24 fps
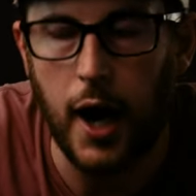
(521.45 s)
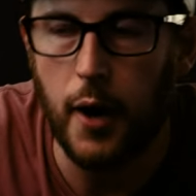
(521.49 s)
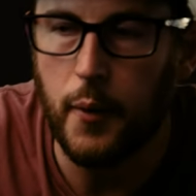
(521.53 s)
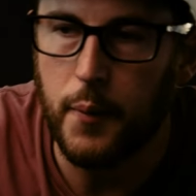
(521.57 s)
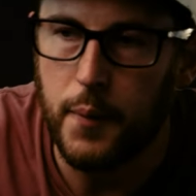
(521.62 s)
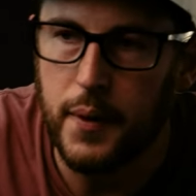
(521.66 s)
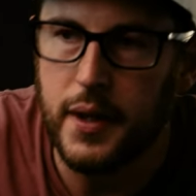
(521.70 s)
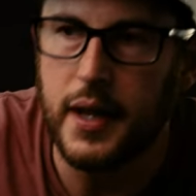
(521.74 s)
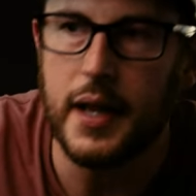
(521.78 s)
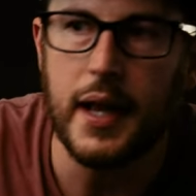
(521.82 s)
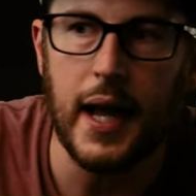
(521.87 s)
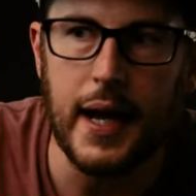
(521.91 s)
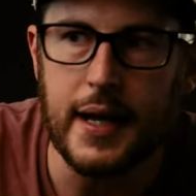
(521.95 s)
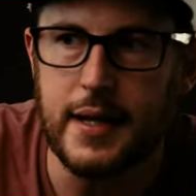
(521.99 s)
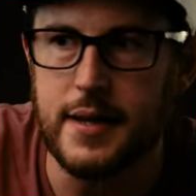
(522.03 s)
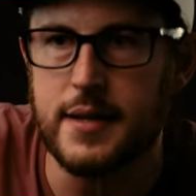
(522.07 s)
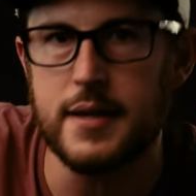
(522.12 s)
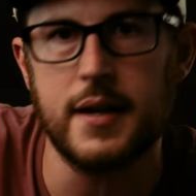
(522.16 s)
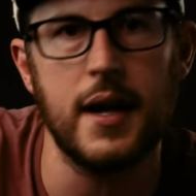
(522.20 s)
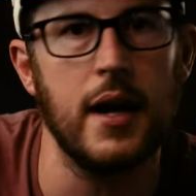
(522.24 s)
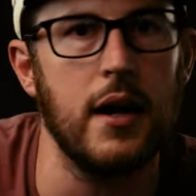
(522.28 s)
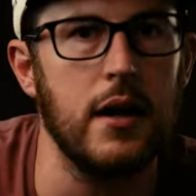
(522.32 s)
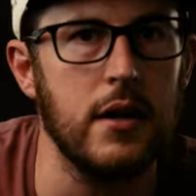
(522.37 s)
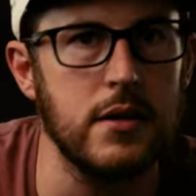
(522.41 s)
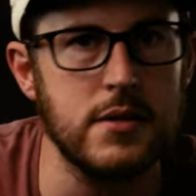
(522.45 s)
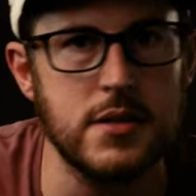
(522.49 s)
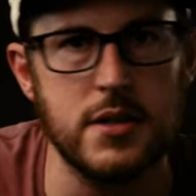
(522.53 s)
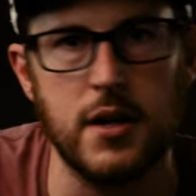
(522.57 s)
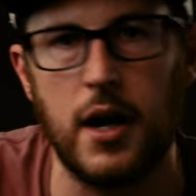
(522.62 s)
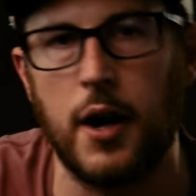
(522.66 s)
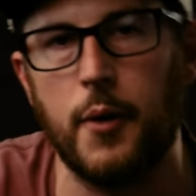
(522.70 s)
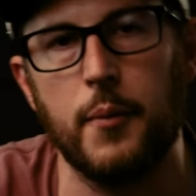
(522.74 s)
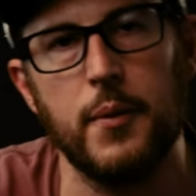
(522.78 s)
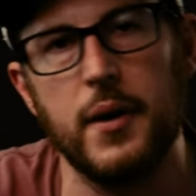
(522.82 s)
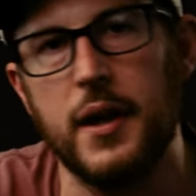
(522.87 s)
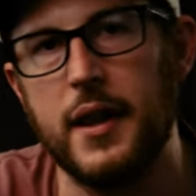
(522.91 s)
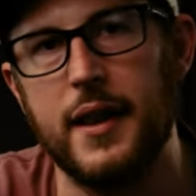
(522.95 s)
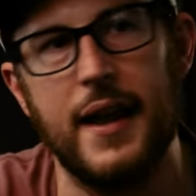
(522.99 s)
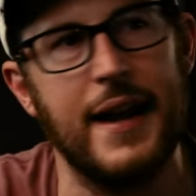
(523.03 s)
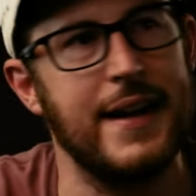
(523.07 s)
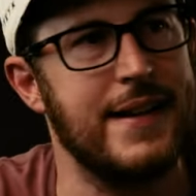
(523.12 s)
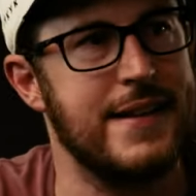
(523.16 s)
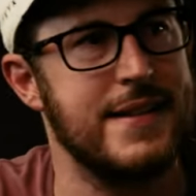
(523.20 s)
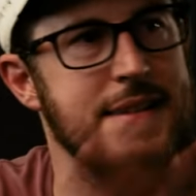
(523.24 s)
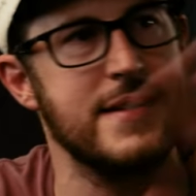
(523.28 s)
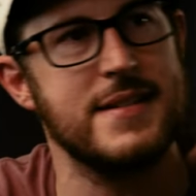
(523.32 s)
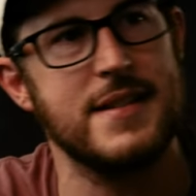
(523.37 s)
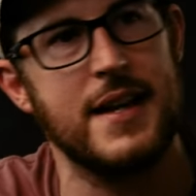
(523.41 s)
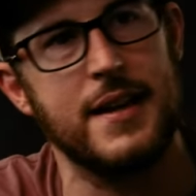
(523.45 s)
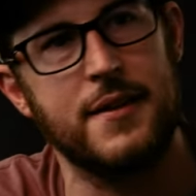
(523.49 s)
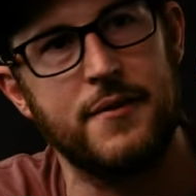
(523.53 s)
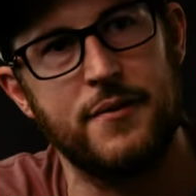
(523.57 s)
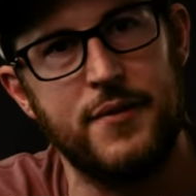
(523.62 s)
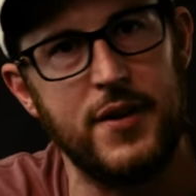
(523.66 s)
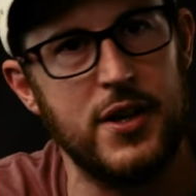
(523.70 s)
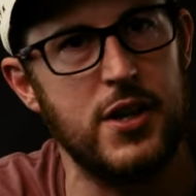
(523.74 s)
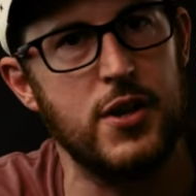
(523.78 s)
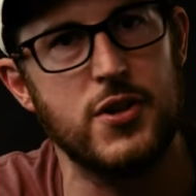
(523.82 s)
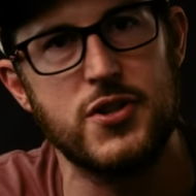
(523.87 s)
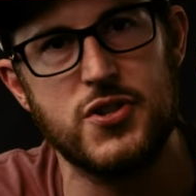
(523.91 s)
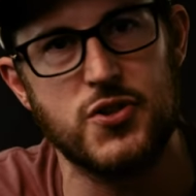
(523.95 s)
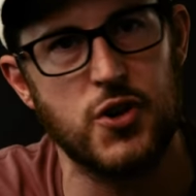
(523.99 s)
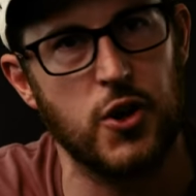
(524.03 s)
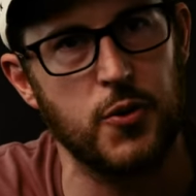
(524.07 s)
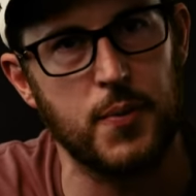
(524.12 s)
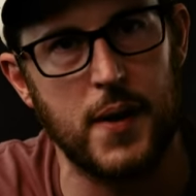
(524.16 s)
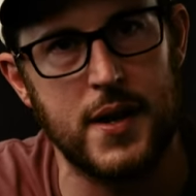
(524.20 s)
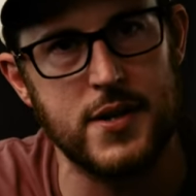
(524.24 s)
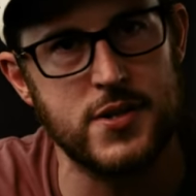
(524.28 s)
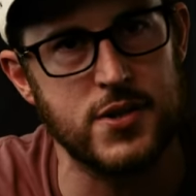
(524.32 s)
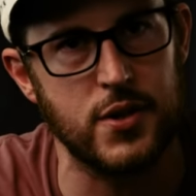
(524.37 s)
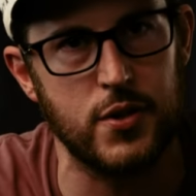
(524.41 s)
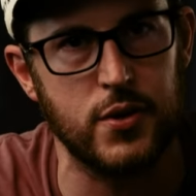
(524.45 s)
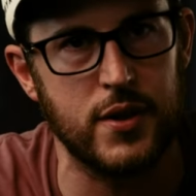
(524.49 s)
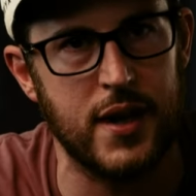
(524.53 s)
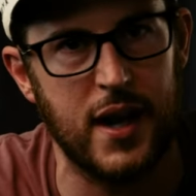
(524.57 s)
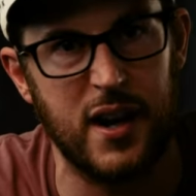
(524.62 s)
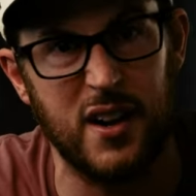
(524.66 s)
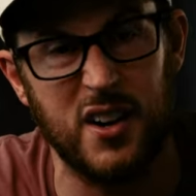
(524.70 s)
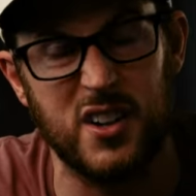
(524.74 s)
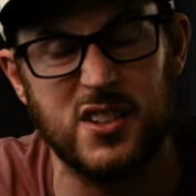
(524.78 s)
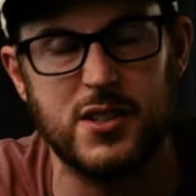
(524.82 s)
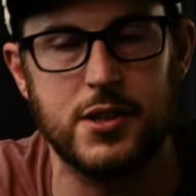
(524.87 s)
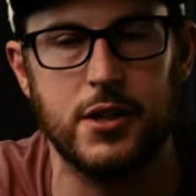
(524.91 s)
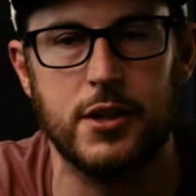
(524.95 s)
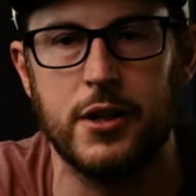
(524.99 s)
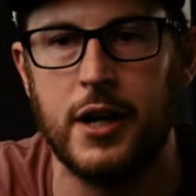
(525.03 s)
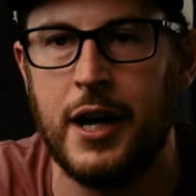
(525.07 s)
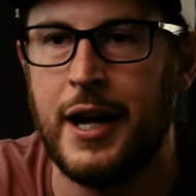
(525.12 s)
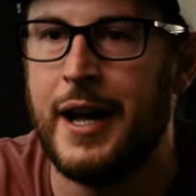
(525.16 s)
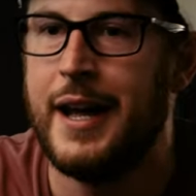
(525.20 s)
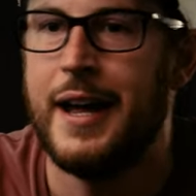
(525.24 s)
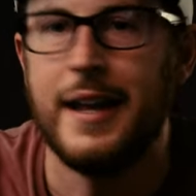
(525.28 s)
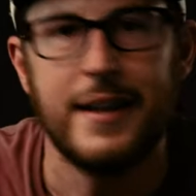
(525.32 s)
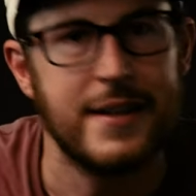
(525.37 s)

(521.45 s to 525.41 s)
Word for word: I really liked the character. I really liked this like video store rental character,